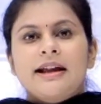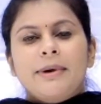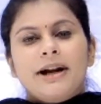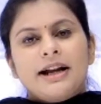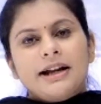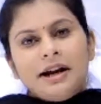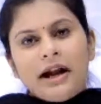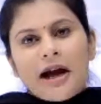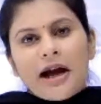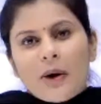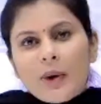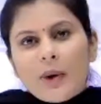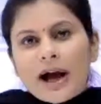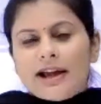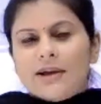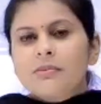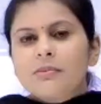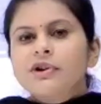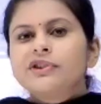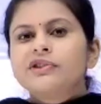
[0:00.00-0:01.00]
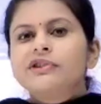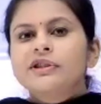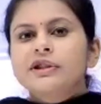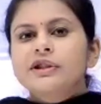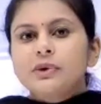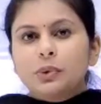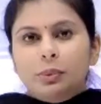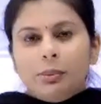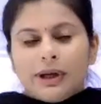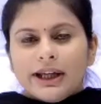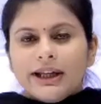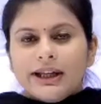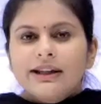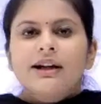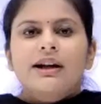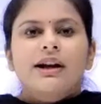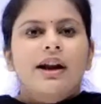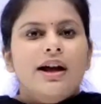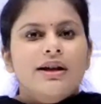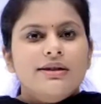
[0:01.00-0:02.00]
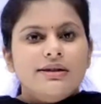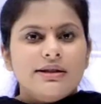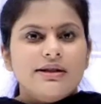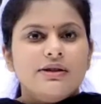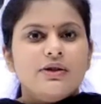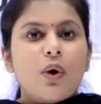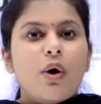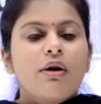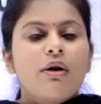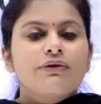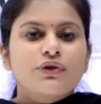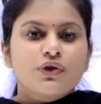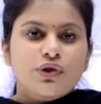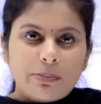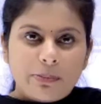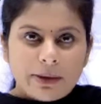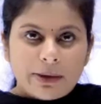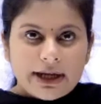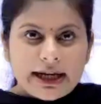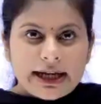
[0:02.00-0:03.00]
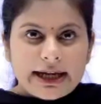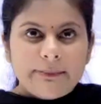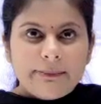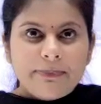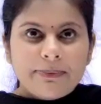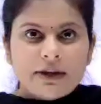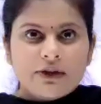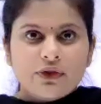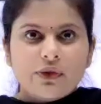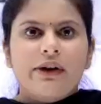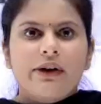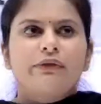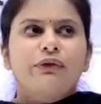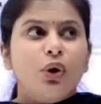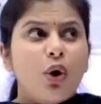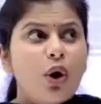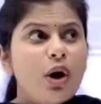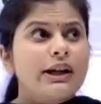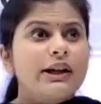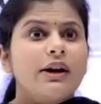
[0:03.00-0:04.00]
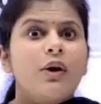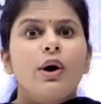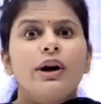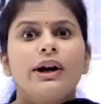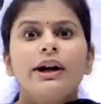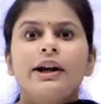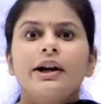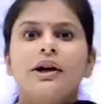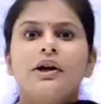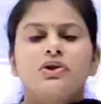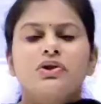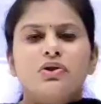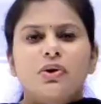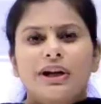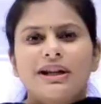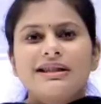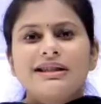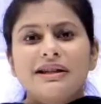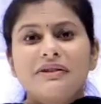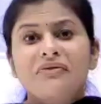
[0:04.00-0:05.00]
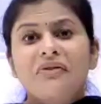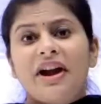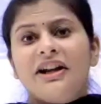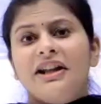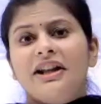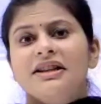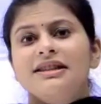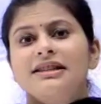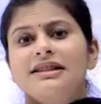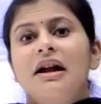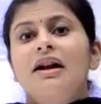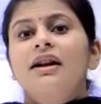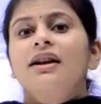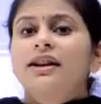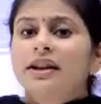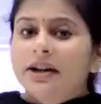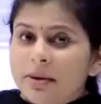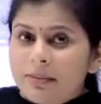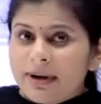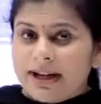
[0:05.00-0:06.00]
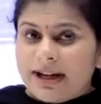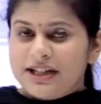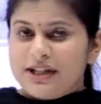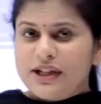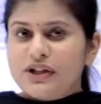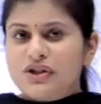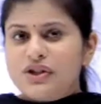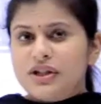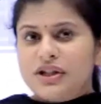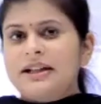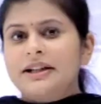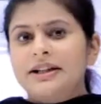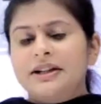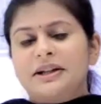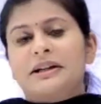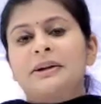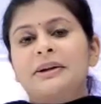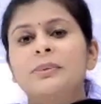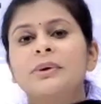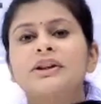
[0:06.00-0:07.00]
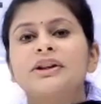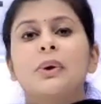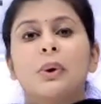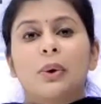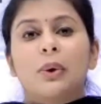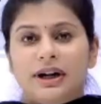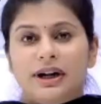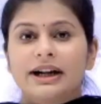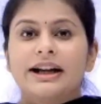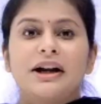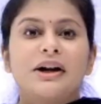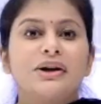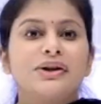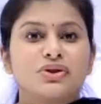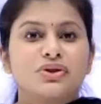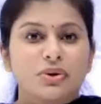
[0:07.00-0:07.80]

But now I am resuming the classes of AAA. So I've taught audit and assurance. In fact, I started my teaching career with audit and